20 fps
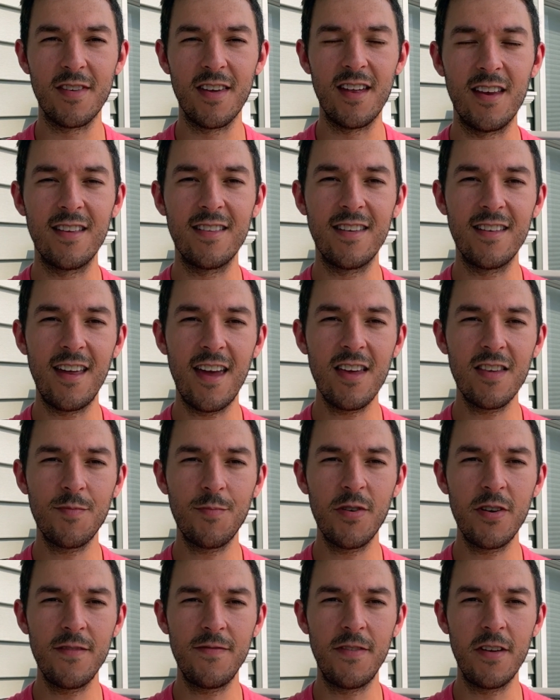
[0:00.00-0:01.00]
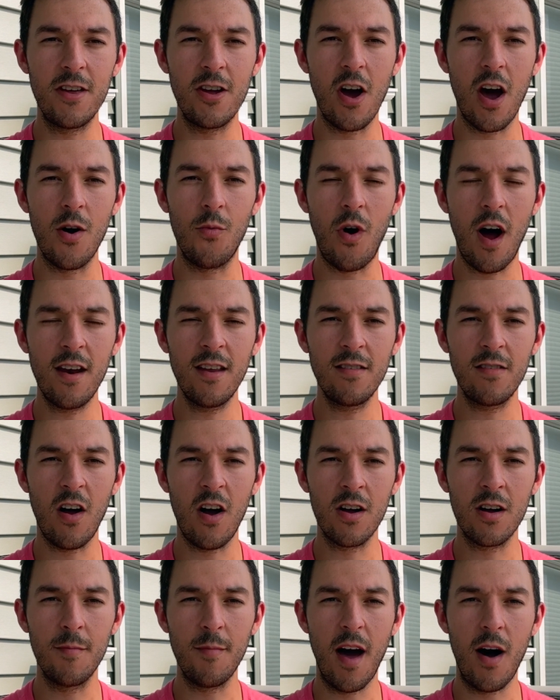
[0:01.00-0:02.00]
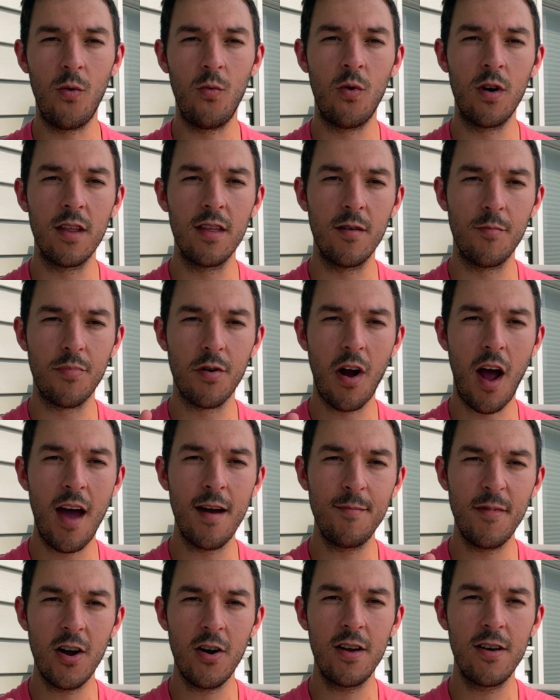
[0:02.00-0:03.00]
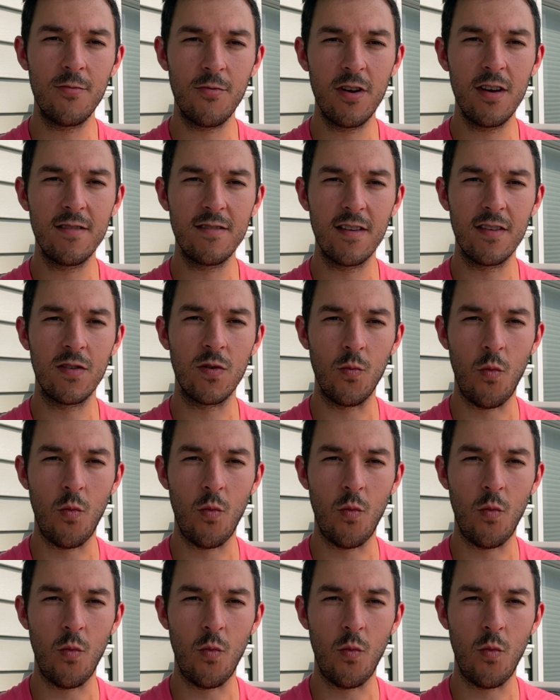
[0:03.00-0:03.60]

And in today's brief video, I want to talk about one of the primary reasons